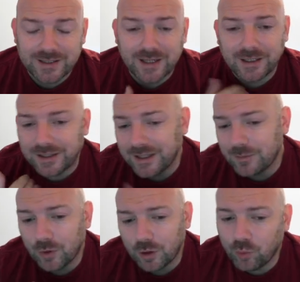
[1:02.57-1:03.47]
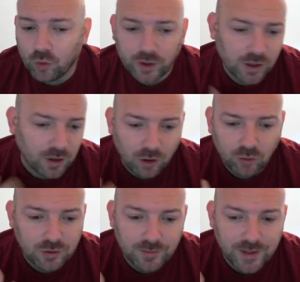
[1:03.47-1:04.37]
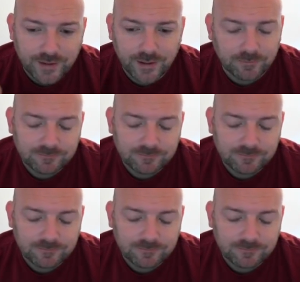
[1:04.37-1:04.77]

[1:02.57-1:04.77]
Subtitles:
tank, get them on a point, hold them there.